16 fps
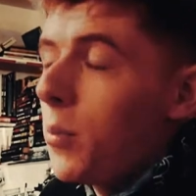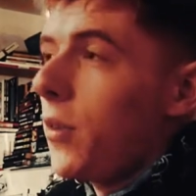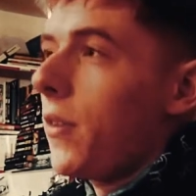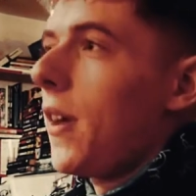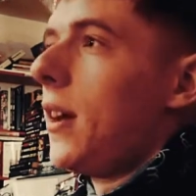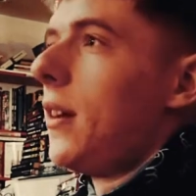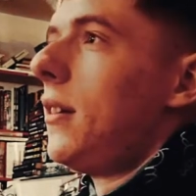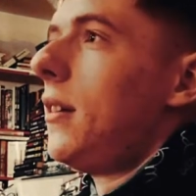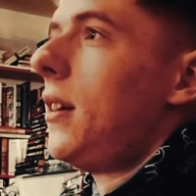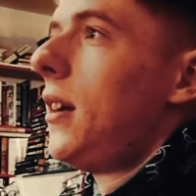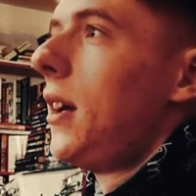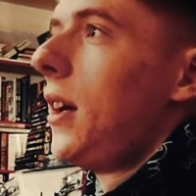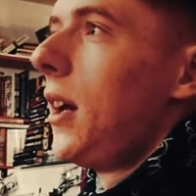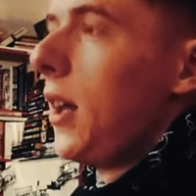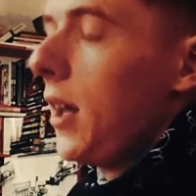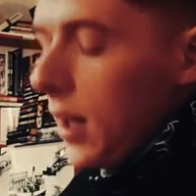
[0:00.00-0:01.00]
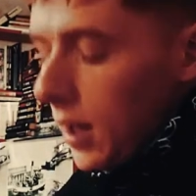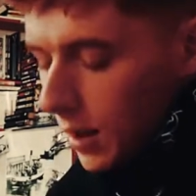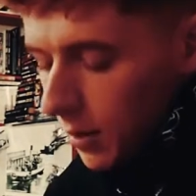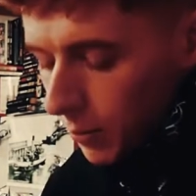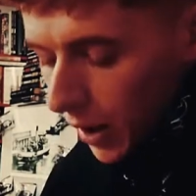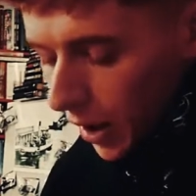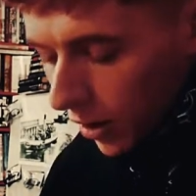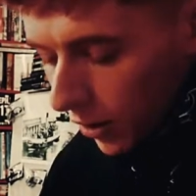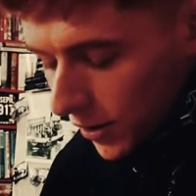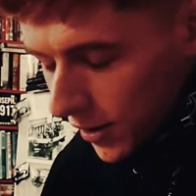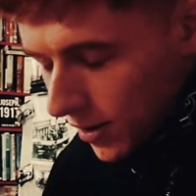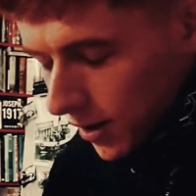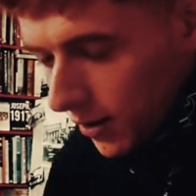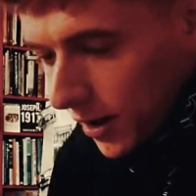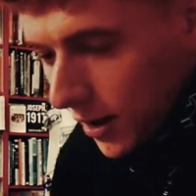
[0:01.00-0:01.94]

But then, because